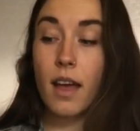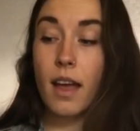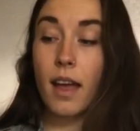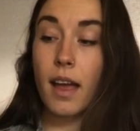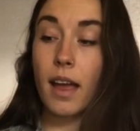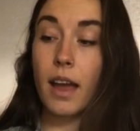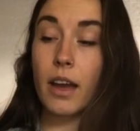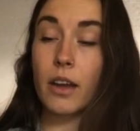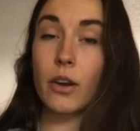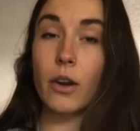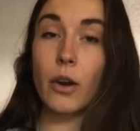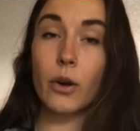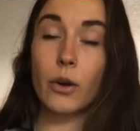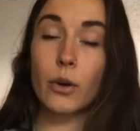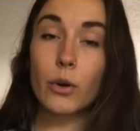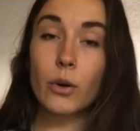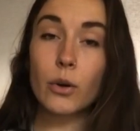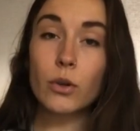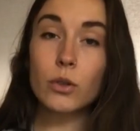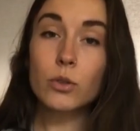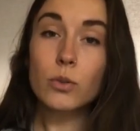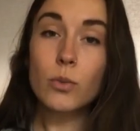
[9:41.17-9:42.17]
and our
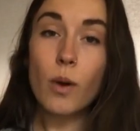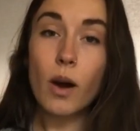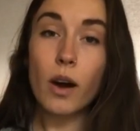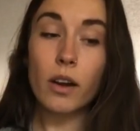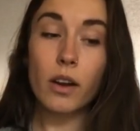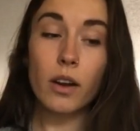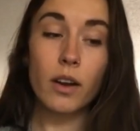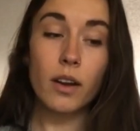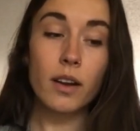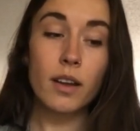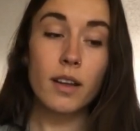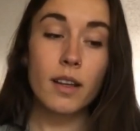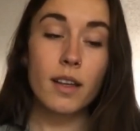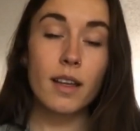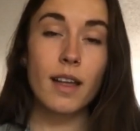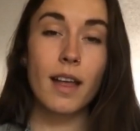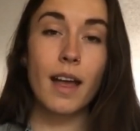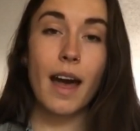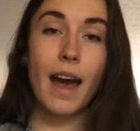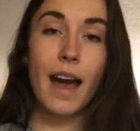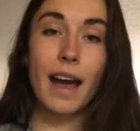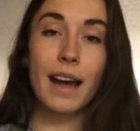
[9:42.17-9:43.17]
cold water
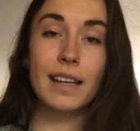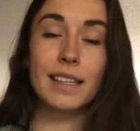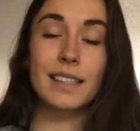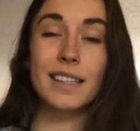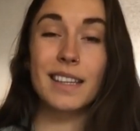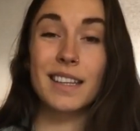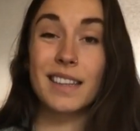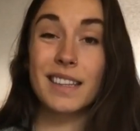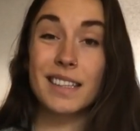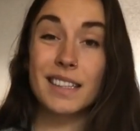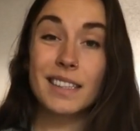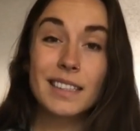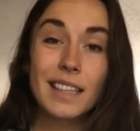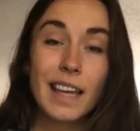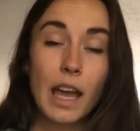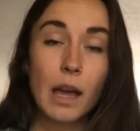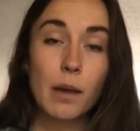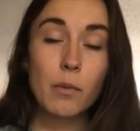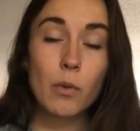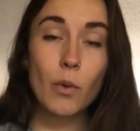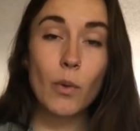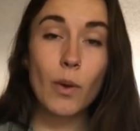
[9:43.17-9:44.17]
acts in the
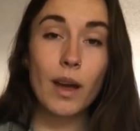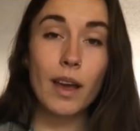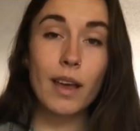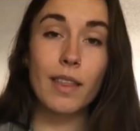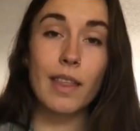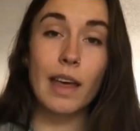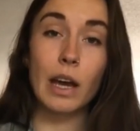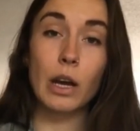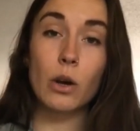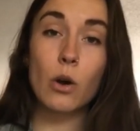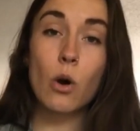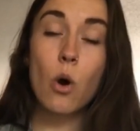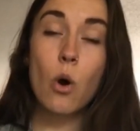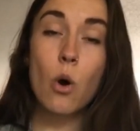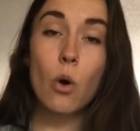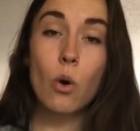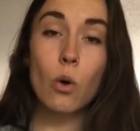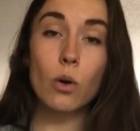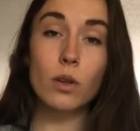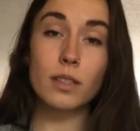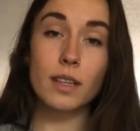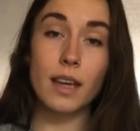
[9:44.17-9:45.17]
same way that
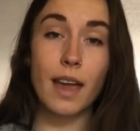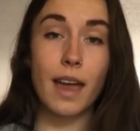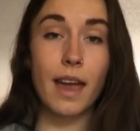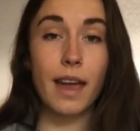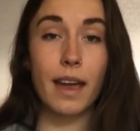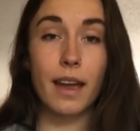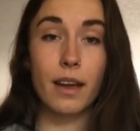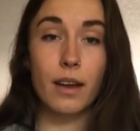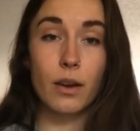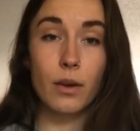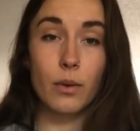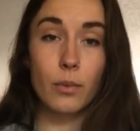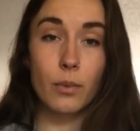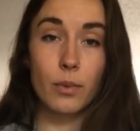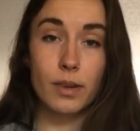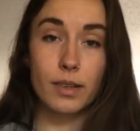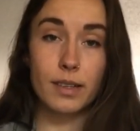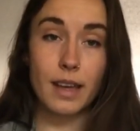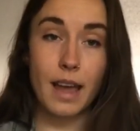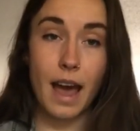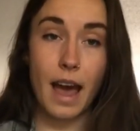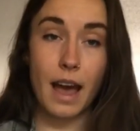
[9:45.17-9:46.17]
cold air
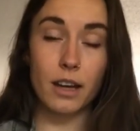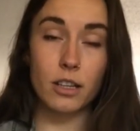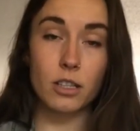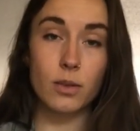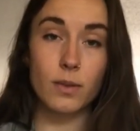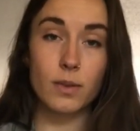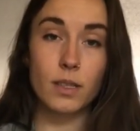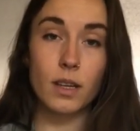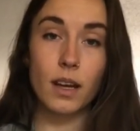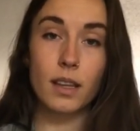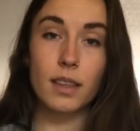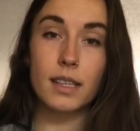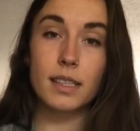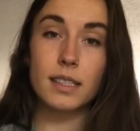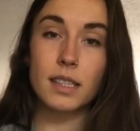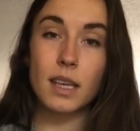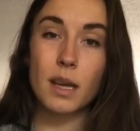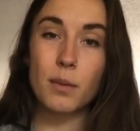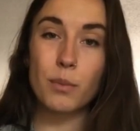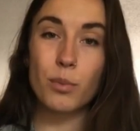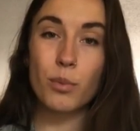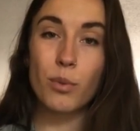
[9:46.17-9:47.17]
would act. So it's got the
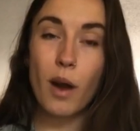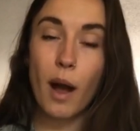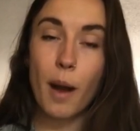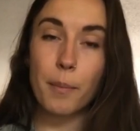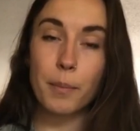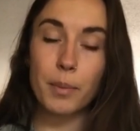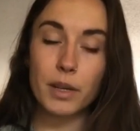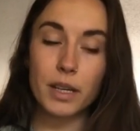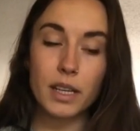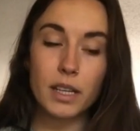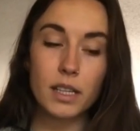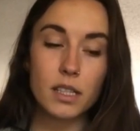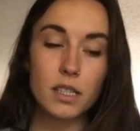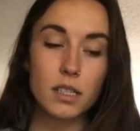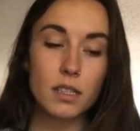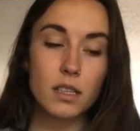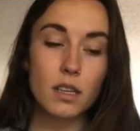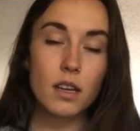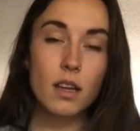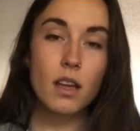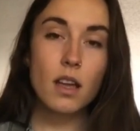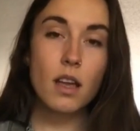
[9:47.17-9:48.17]
same properties,
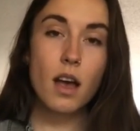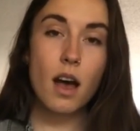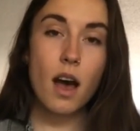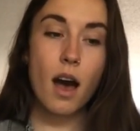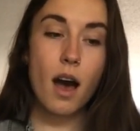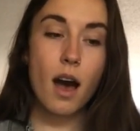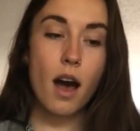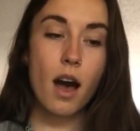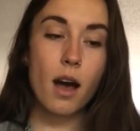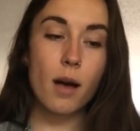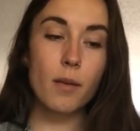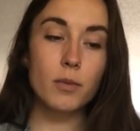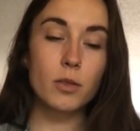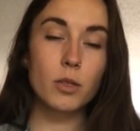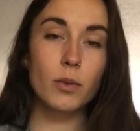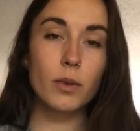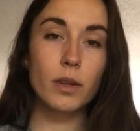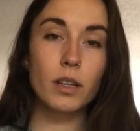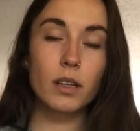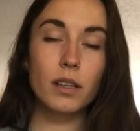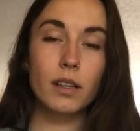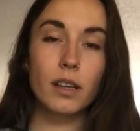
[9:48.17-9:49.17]
so
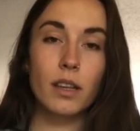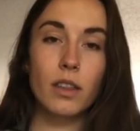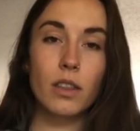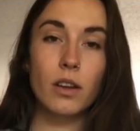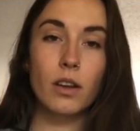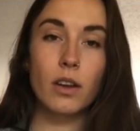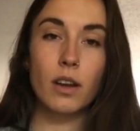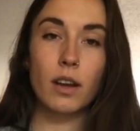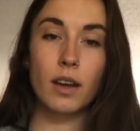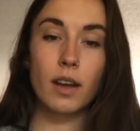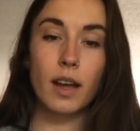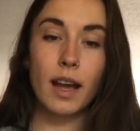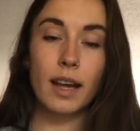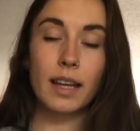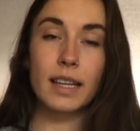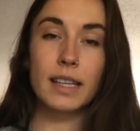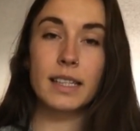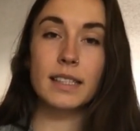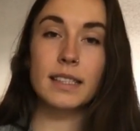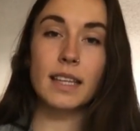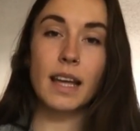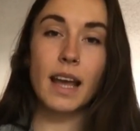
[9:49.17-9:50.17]
it'll either kind
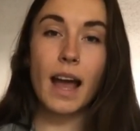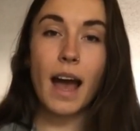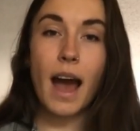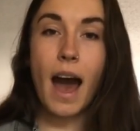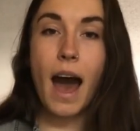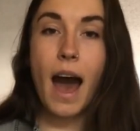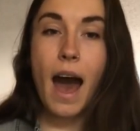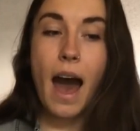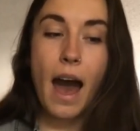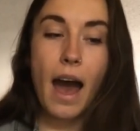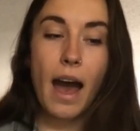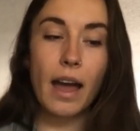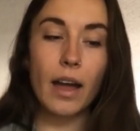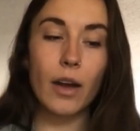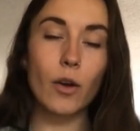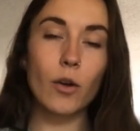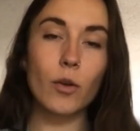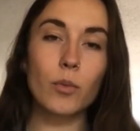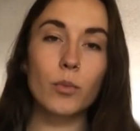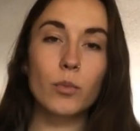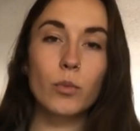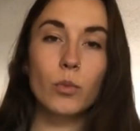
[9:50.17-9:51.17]
of stay high
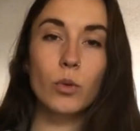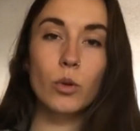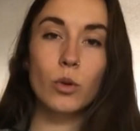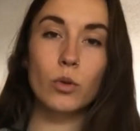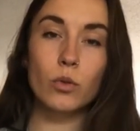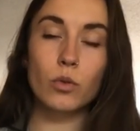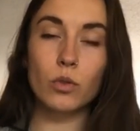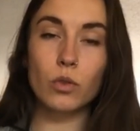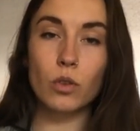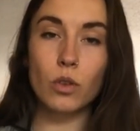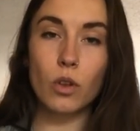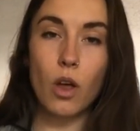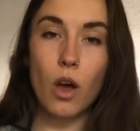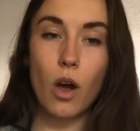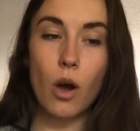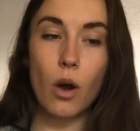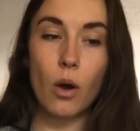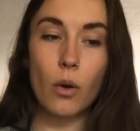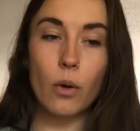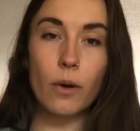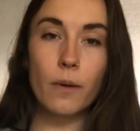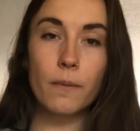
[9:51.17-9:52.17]
or move
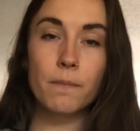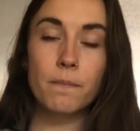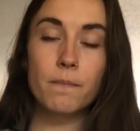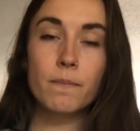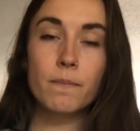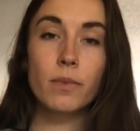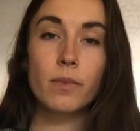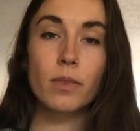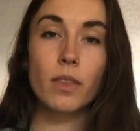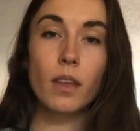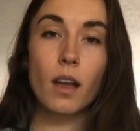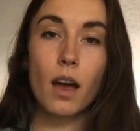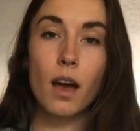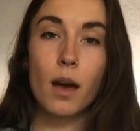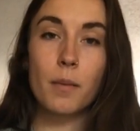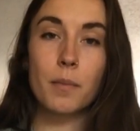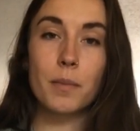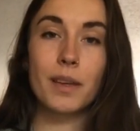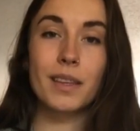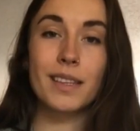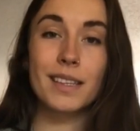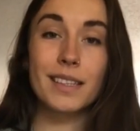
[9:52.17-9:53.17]
low
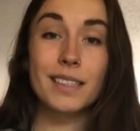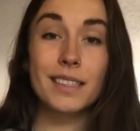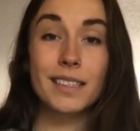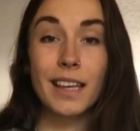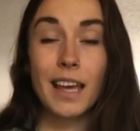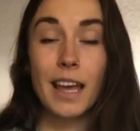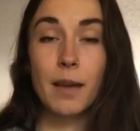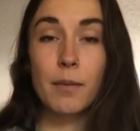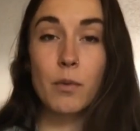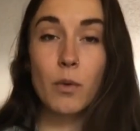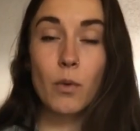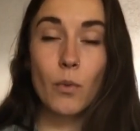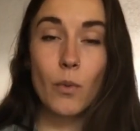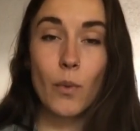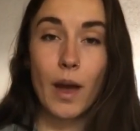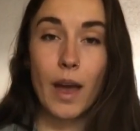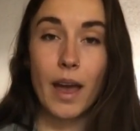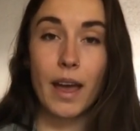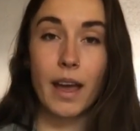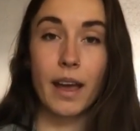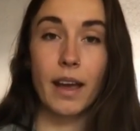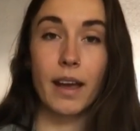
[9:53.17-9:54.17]
in the same
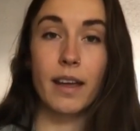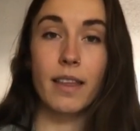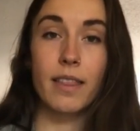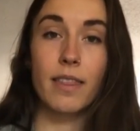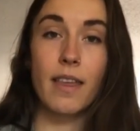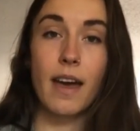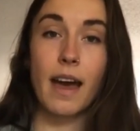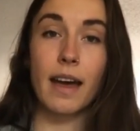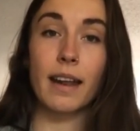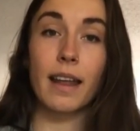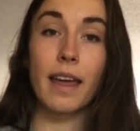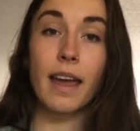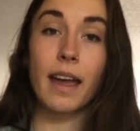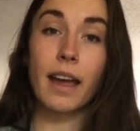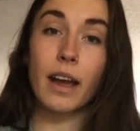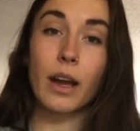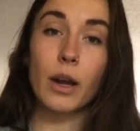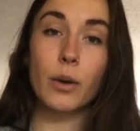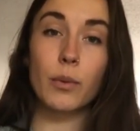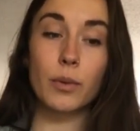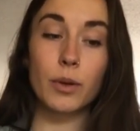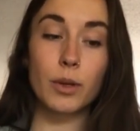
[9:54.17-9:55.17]
way that
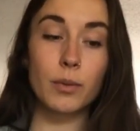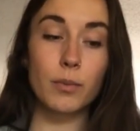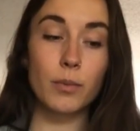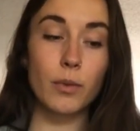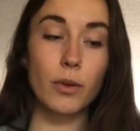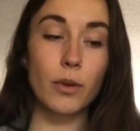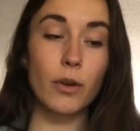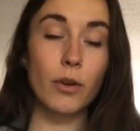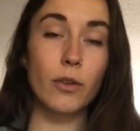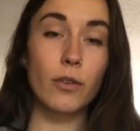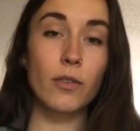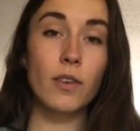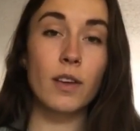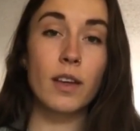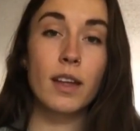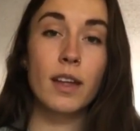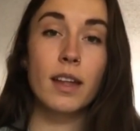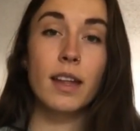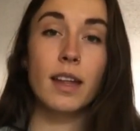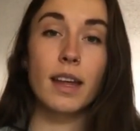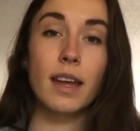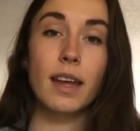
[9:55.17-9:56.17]
air would move
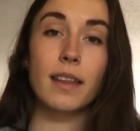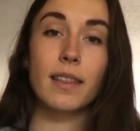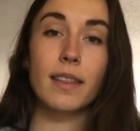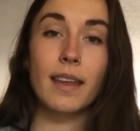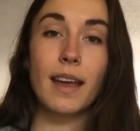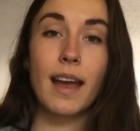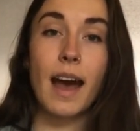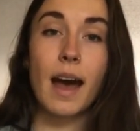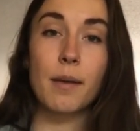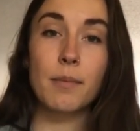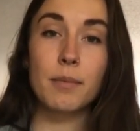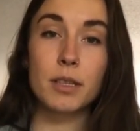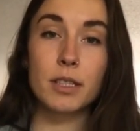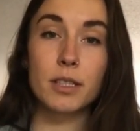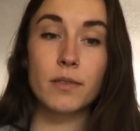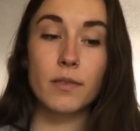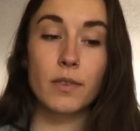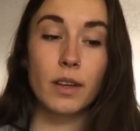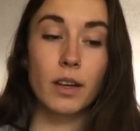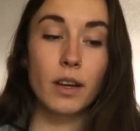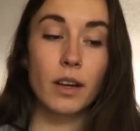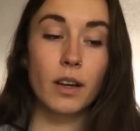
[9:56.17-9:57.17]
in the
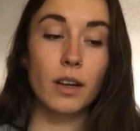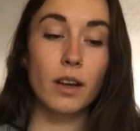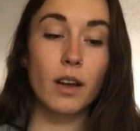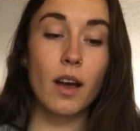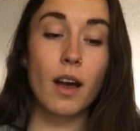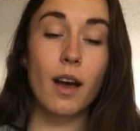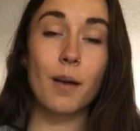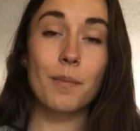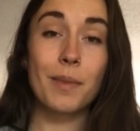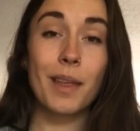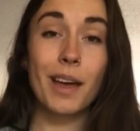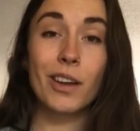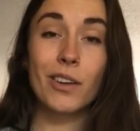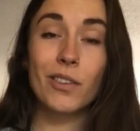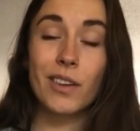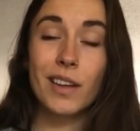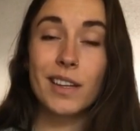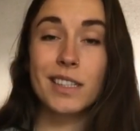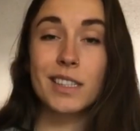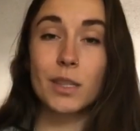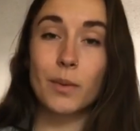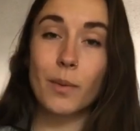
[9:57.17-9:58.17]
atmosphere. That
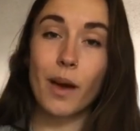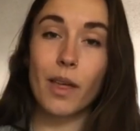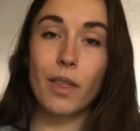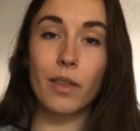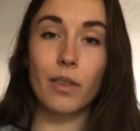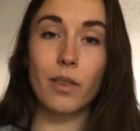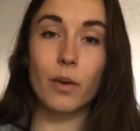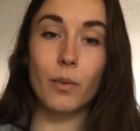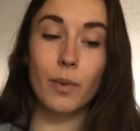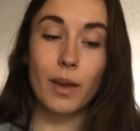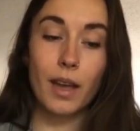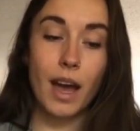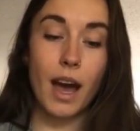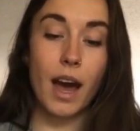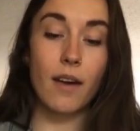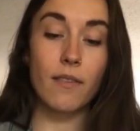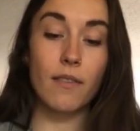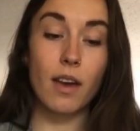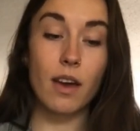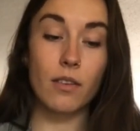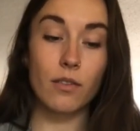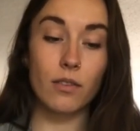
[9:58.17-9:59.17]
creates the weather that we
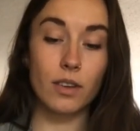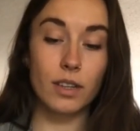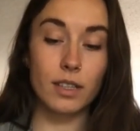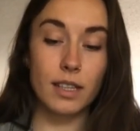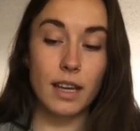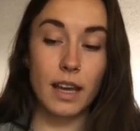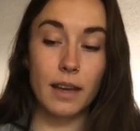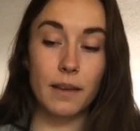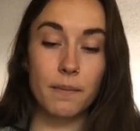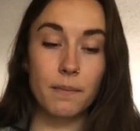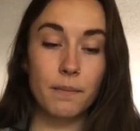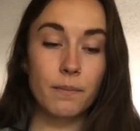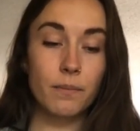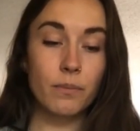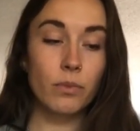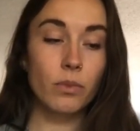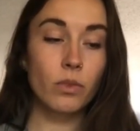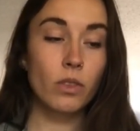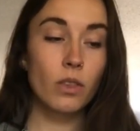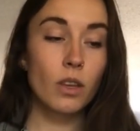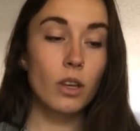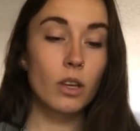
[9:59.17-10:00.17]
have every day.
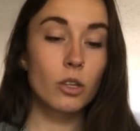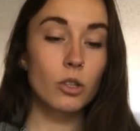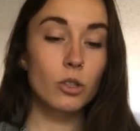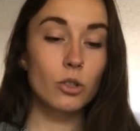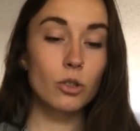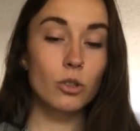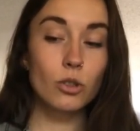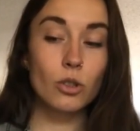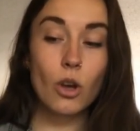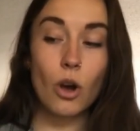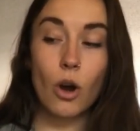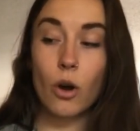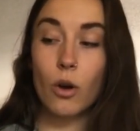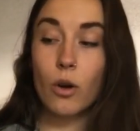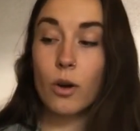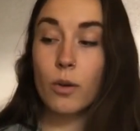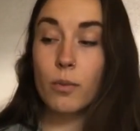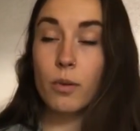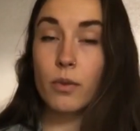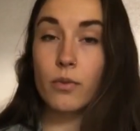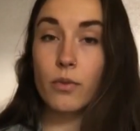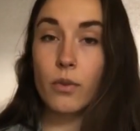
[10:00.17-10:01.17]
So
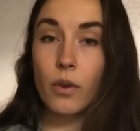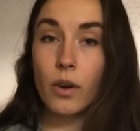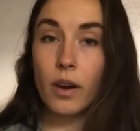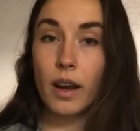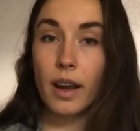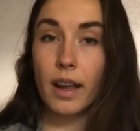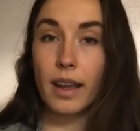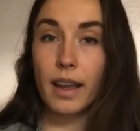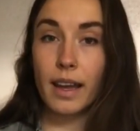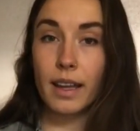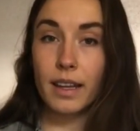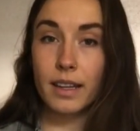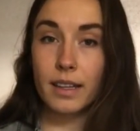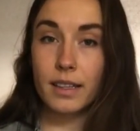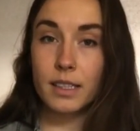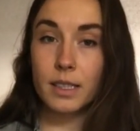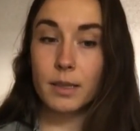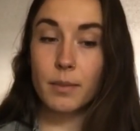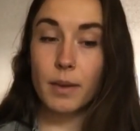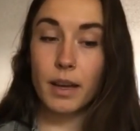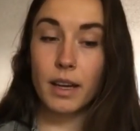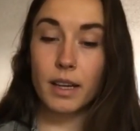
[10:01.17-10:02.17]
before I get into my